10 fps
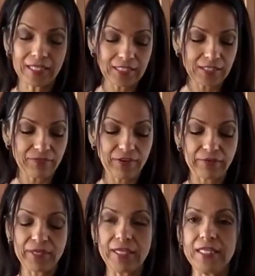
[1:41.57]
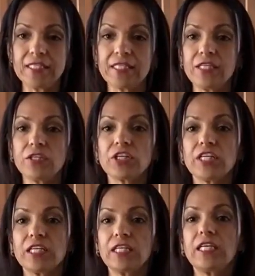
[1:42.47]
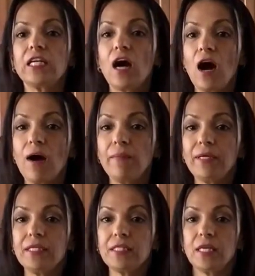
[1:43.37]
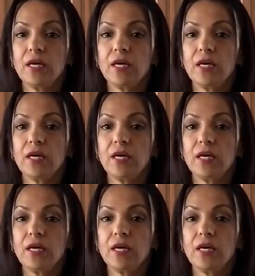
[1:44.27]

It's very easy. You're going to need almonds,